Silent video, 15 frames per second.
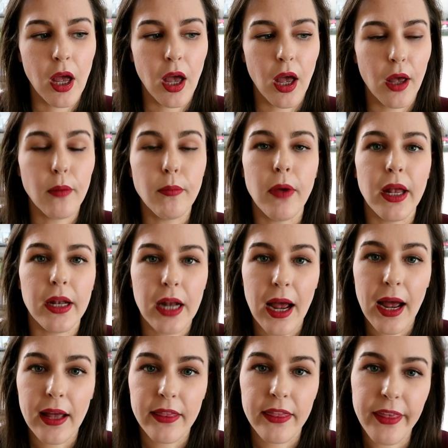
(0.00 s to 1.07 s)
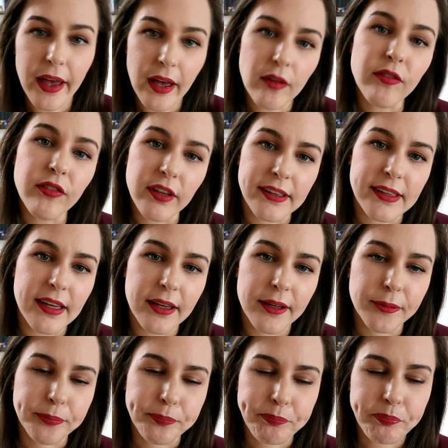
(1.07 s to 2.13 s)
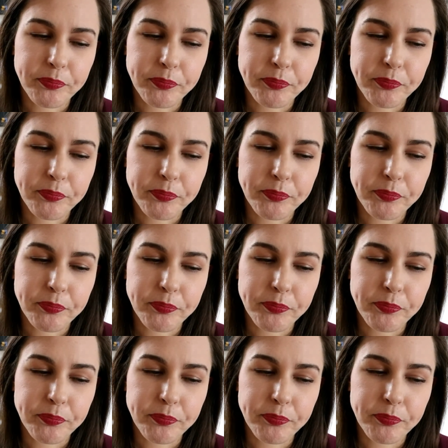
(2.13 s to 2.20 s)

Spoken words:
and at that visit